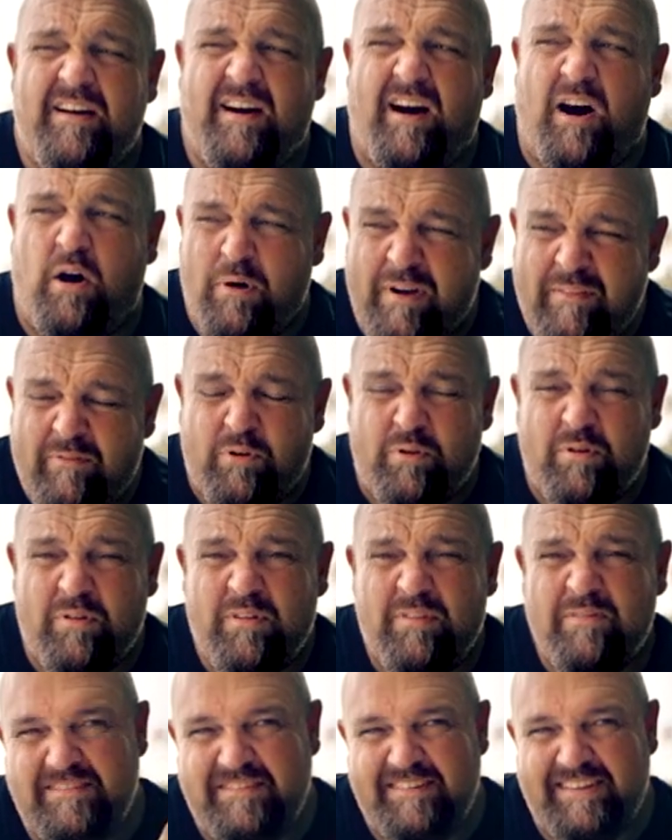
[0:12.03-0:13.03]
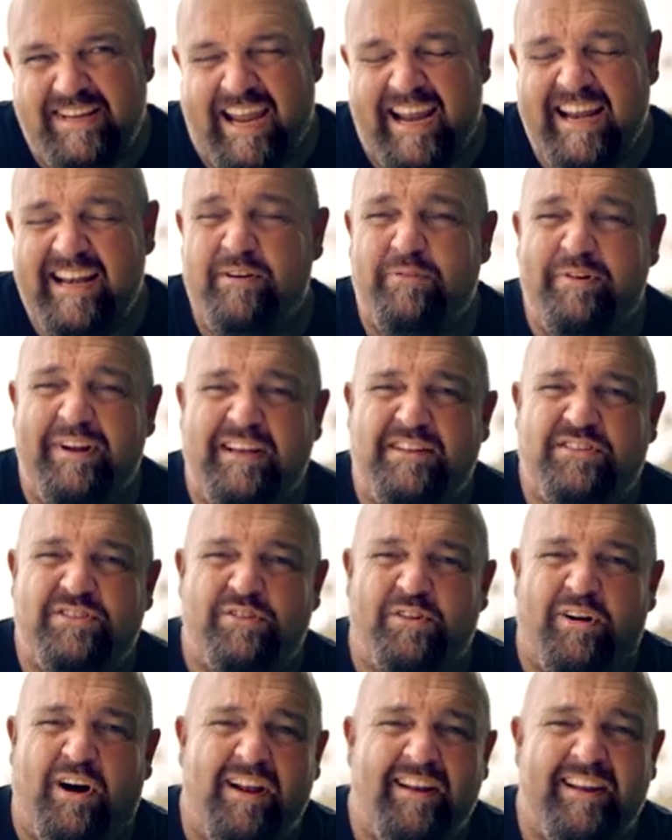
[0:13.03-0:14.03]
However, catering
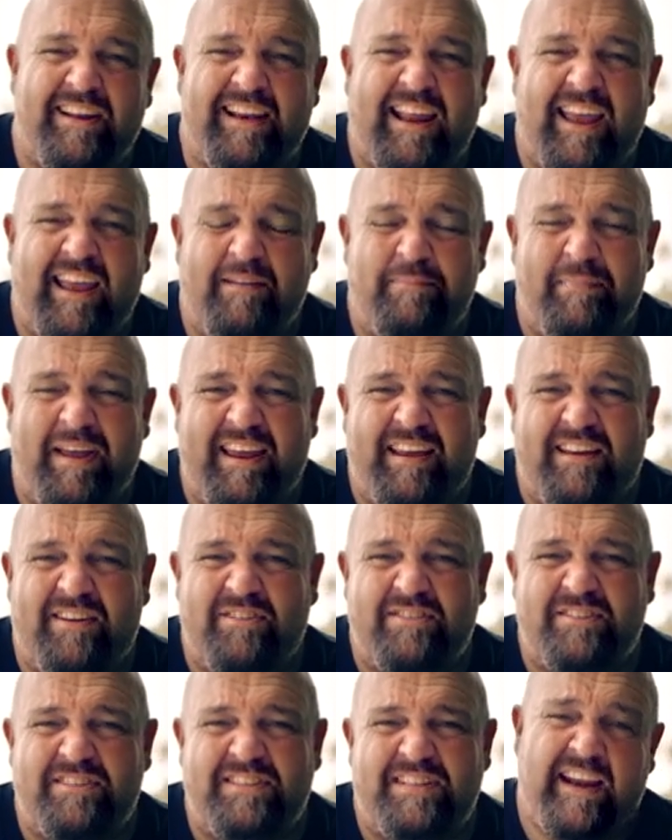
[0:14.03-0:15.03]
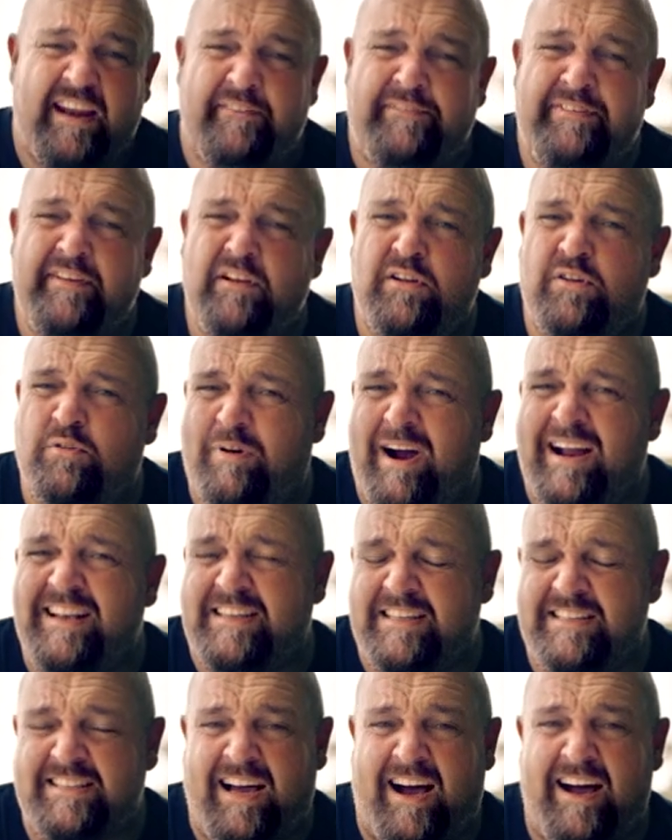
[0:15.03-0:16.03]
to holiday makers can feel quite
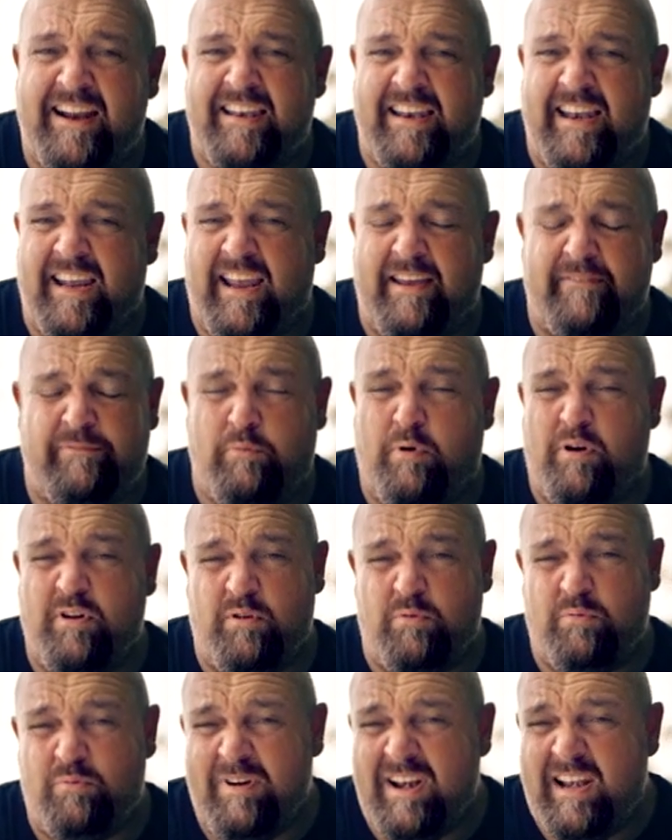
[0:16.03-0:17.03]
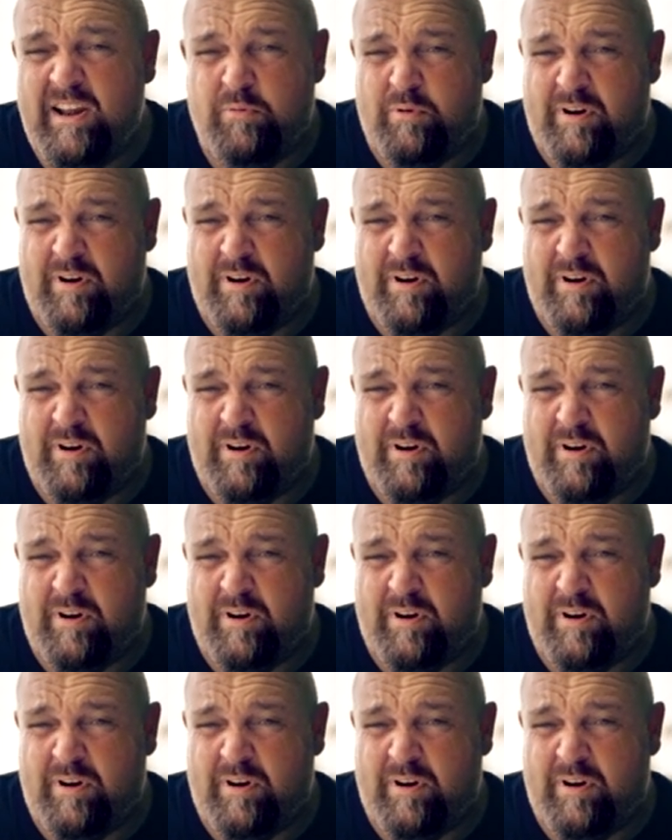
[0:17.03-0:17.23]
disheartening if what you're really